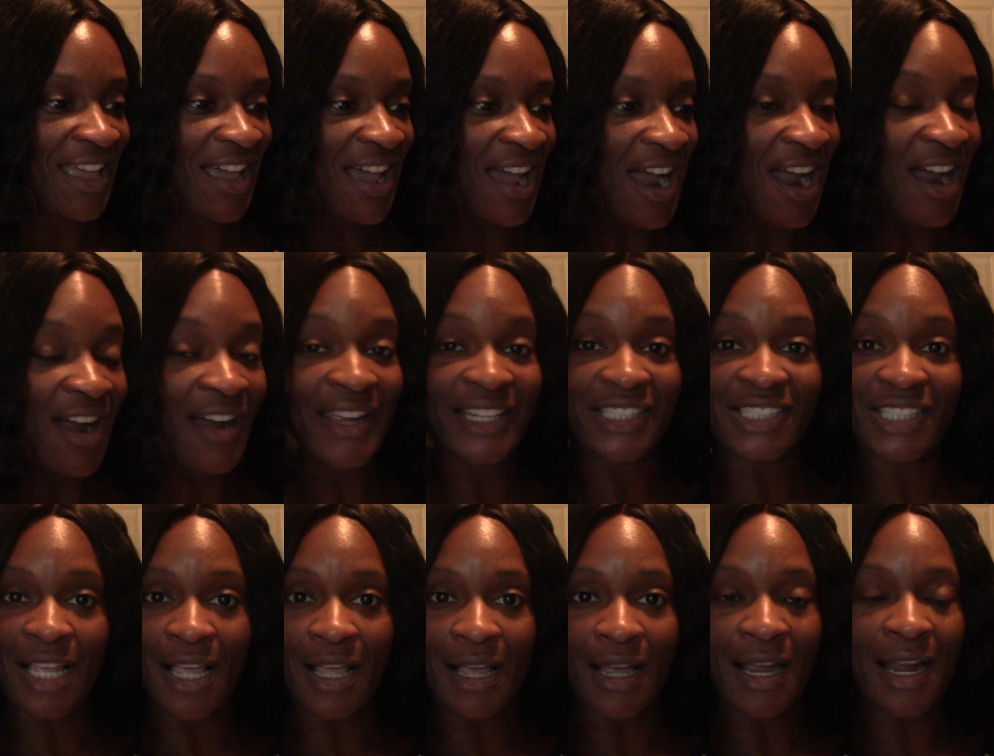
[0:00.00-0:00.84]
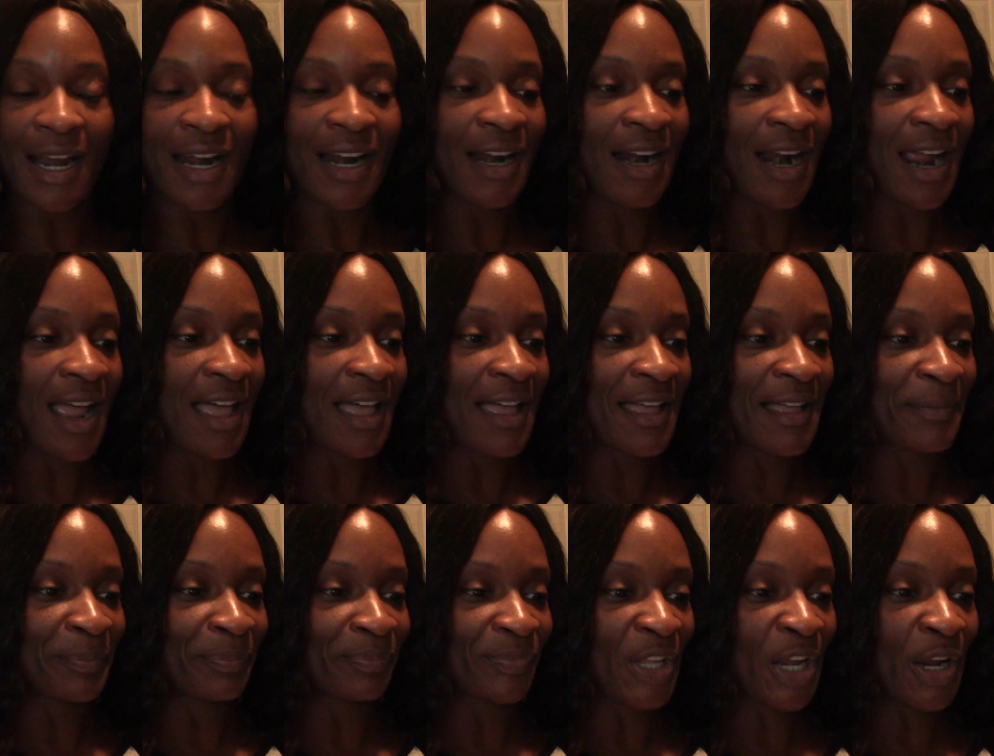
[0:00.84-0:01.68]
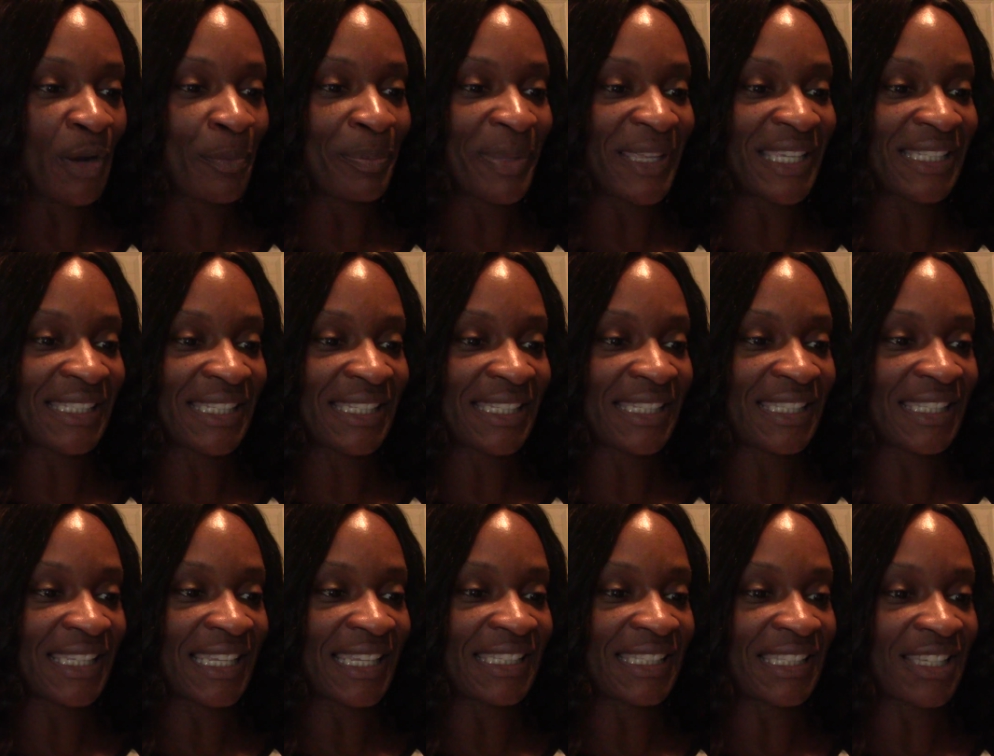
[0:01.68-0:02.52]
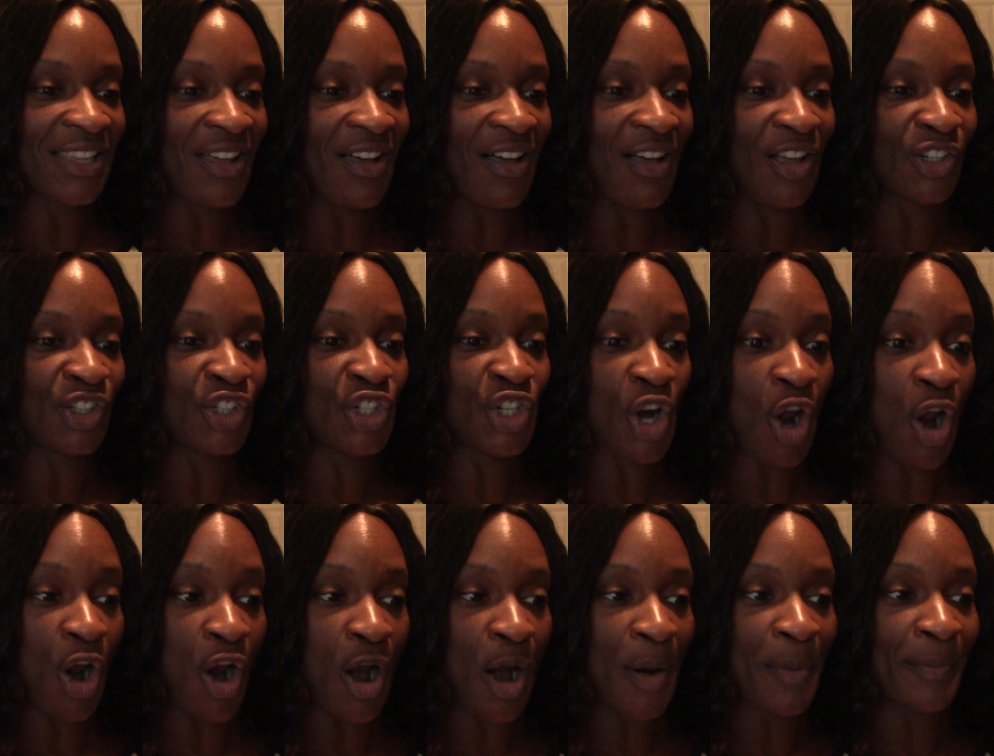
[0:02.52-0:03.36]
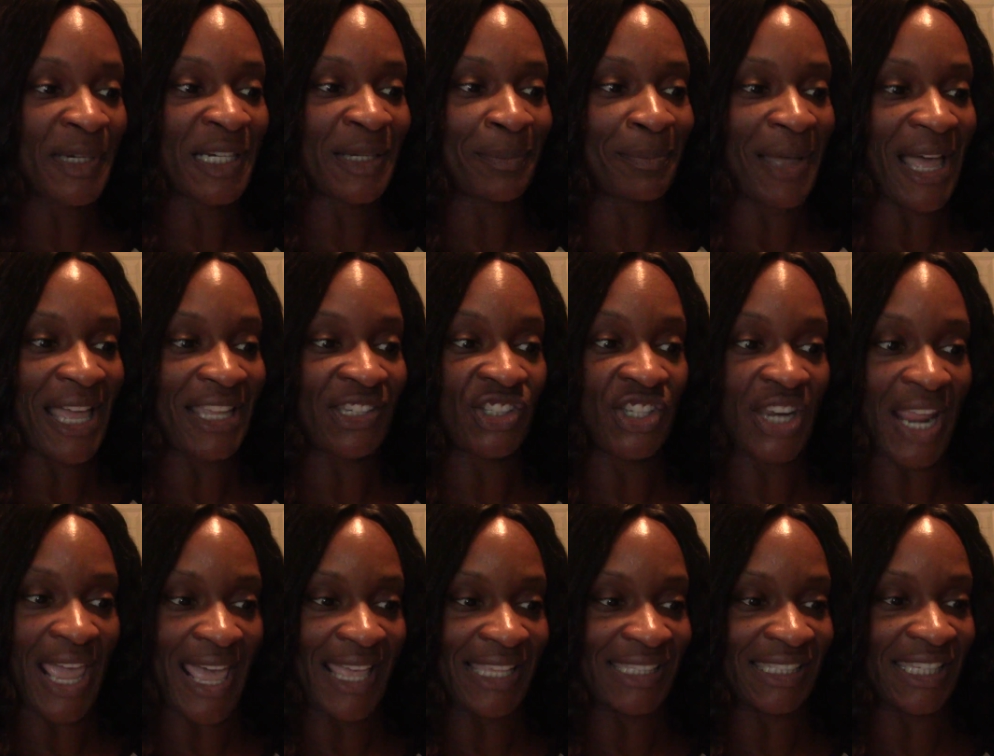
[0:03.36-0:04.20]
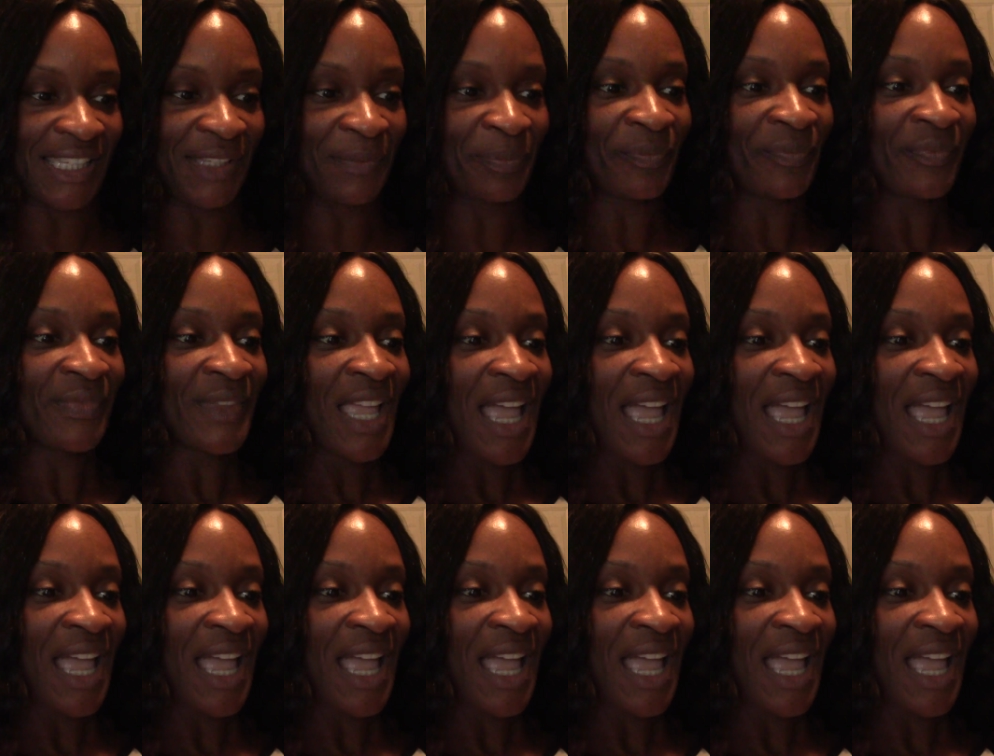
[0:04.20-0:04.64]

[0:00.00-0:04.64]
All right, y'all. Her um her business is called Charmed by Jazzy.